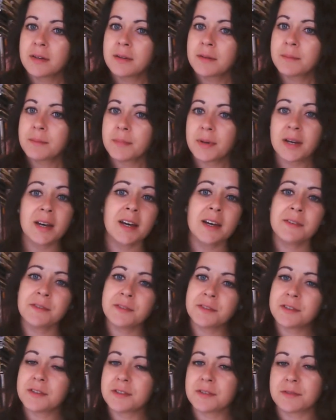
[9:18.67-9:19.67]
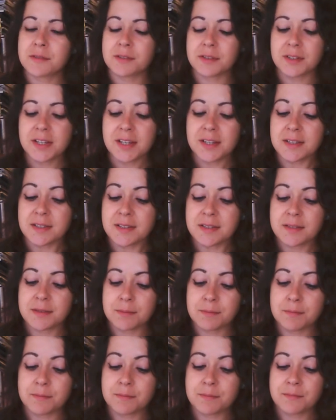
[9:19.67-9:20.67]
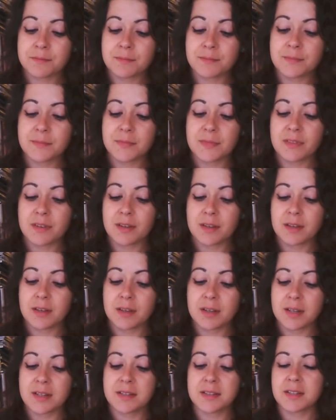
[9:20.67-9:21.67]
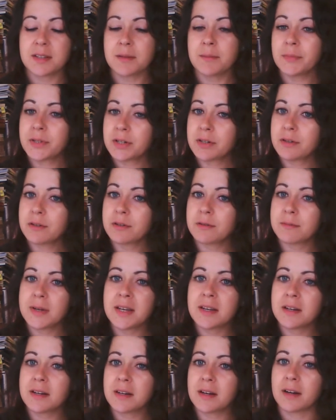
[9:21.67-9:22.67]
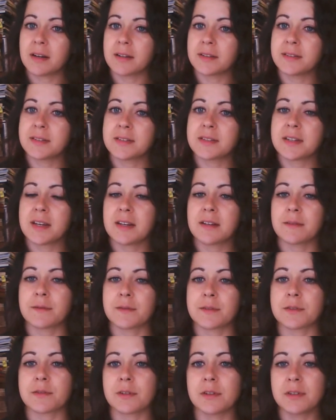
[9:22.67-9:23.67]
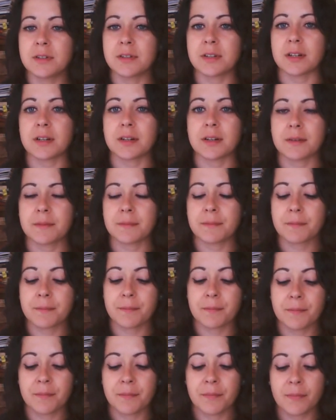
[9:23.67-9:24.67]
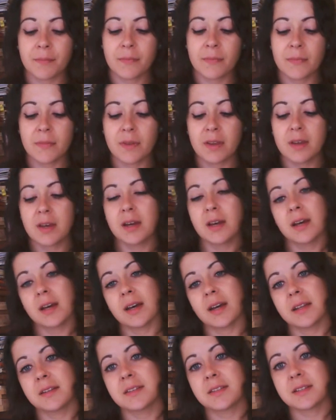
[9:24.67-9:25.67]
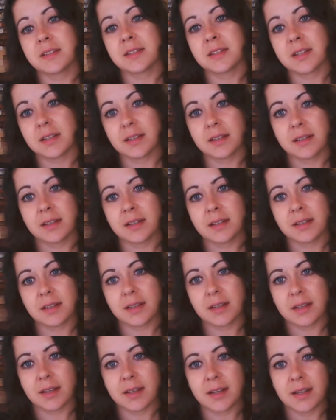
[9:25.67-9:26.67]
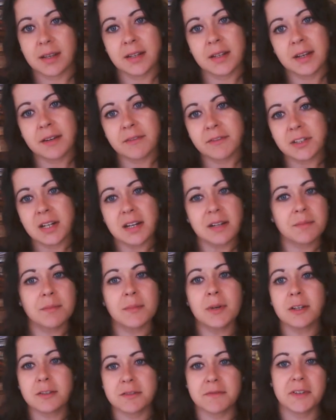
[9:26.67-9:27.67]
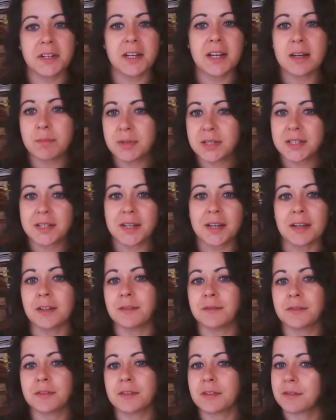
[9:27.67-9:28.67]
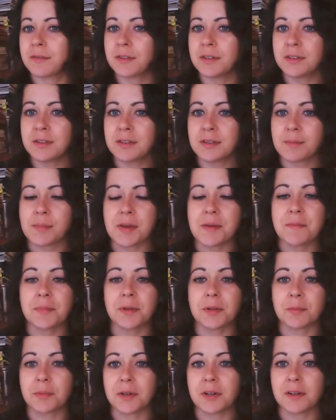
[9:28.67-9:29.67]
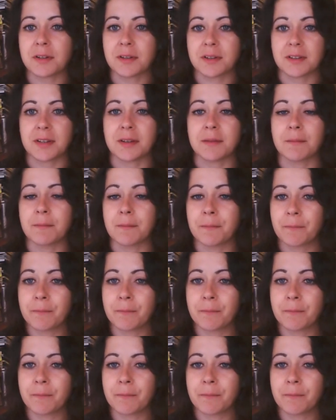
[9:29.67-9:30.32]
But after his release, he seemed to grow weaker instead of stronger. And he never had much of an appetite for the food that people brought him.